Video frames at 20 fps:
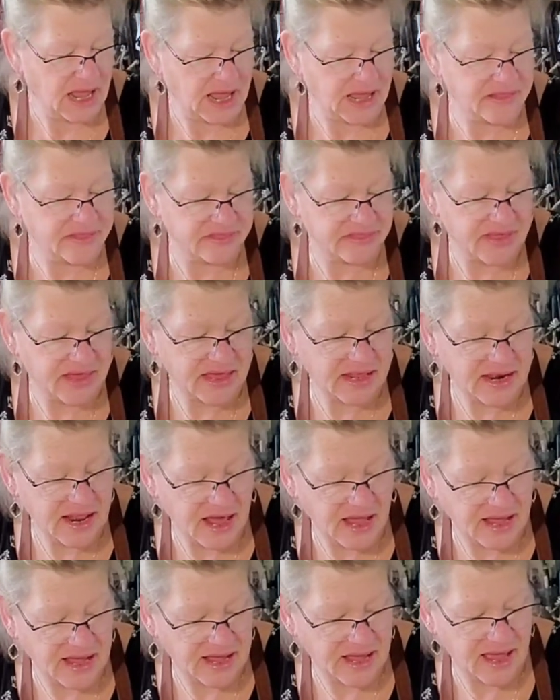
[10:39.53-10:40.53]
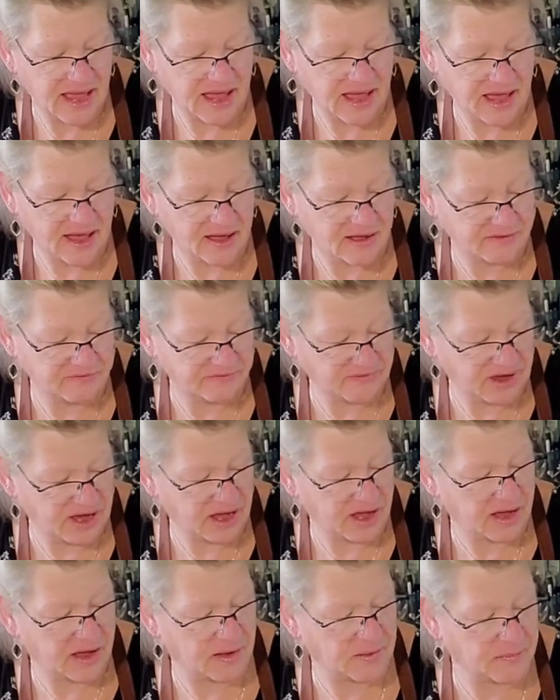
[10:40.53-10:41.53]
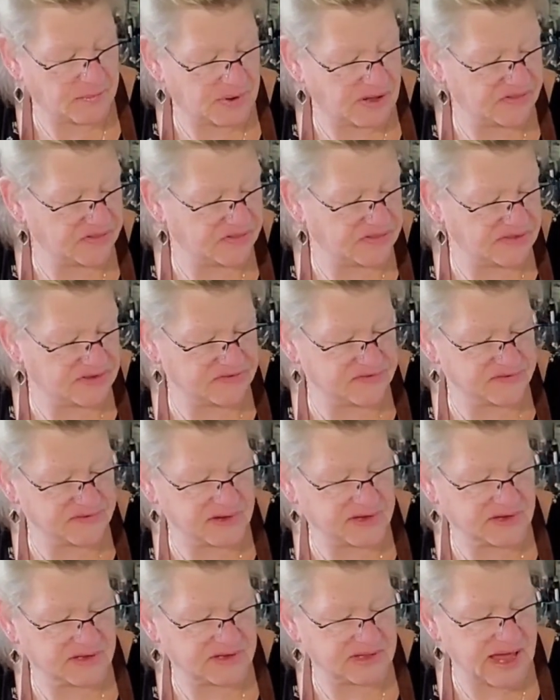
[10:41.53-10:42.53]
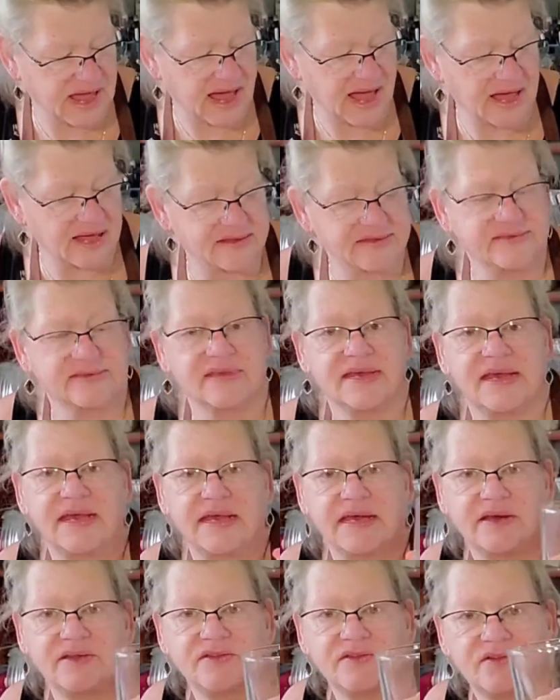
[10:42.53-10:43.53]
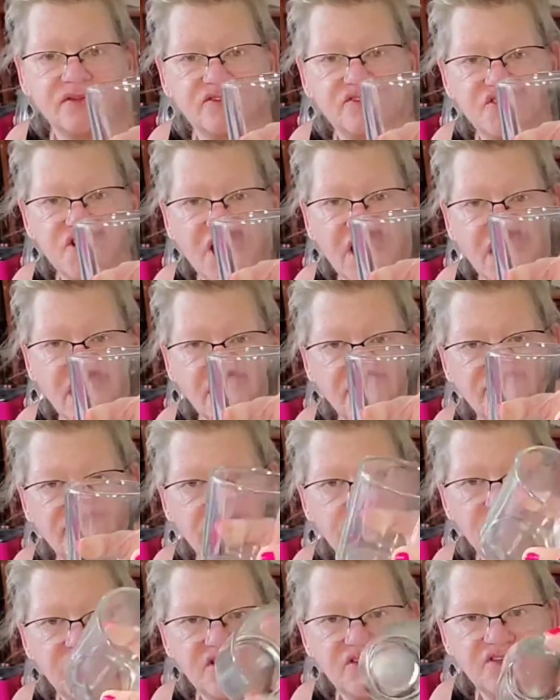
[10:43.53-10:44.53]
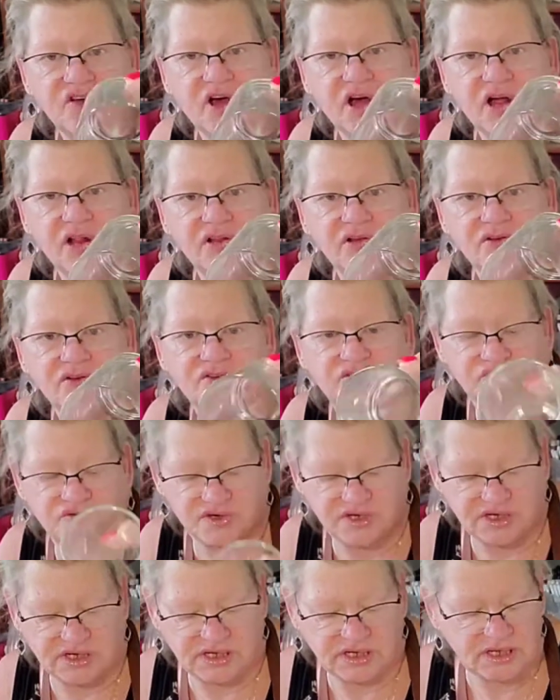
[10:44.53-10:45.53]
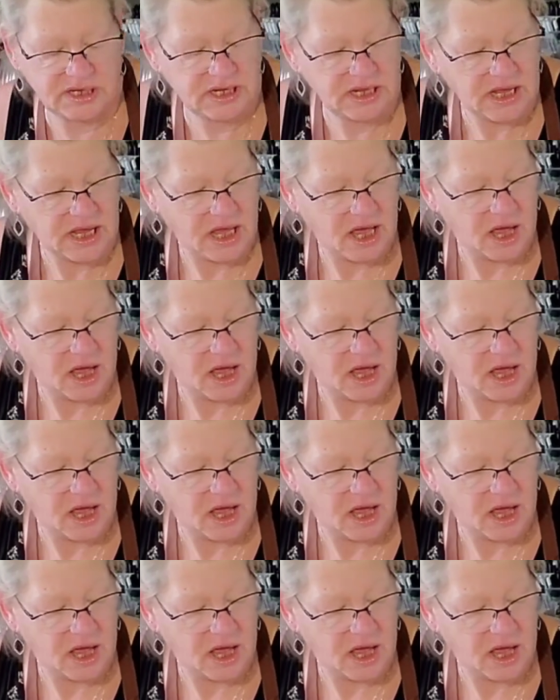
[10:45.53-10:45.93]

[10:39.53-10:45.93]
And then I have um, this glass candle jar from the Dollar Tree.